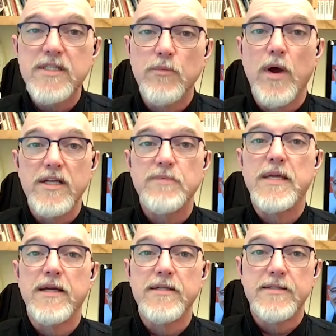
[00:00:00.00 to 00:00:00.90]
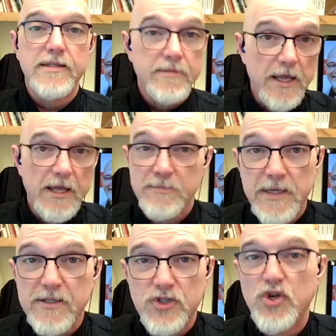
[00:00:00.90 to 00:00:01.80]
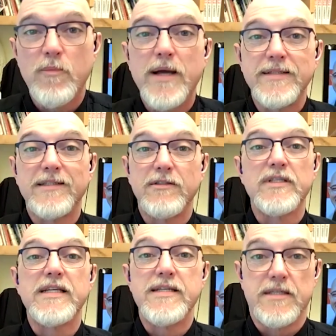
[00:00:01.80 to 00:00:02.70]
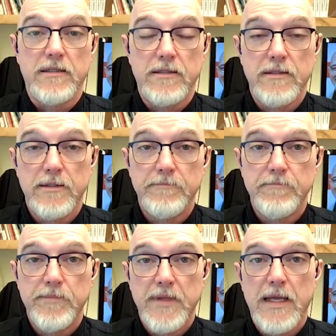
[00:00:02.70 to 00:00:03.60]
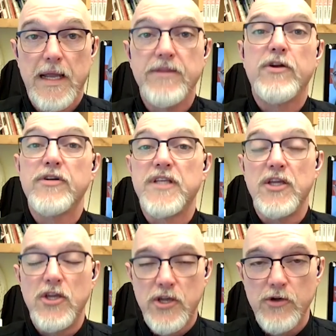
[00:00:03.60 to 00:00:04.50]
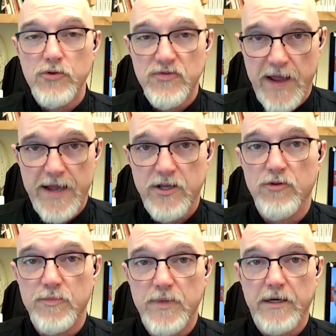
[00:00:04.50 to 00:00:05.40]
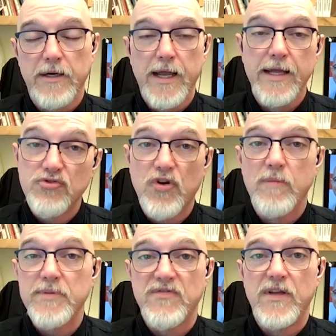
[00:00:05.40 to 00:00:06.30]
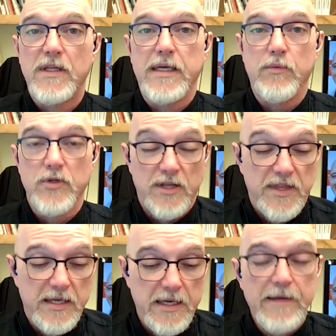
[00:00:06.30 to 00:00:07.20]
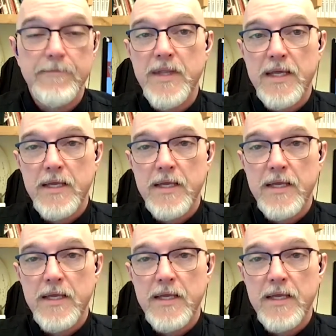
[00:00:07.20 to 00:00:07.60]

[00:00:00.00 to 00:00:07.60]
the reason why is because Joe Biden clearly isn't. And there is a huge vacuum there, and Trump is filling it, which I think,